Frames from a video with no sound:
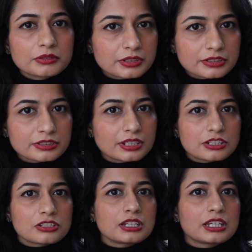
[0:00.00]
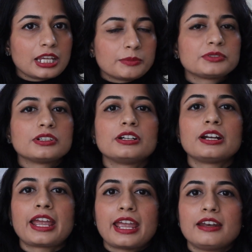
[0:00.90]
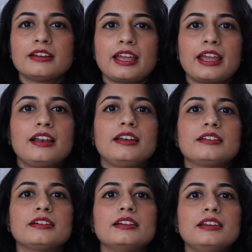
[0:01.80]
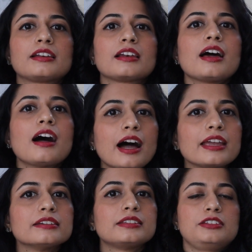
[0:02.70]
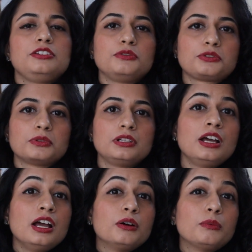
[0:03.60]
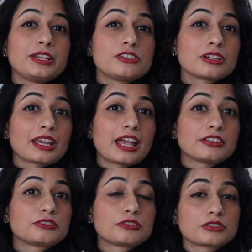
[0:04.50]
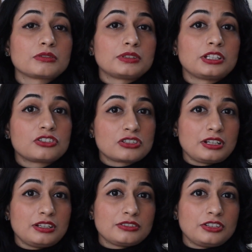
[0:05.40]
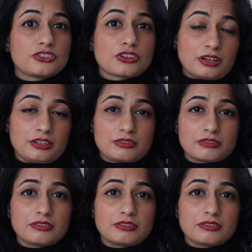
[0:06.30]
notice that she keeps her head held a little higher than usual when she has to show that she is in charge.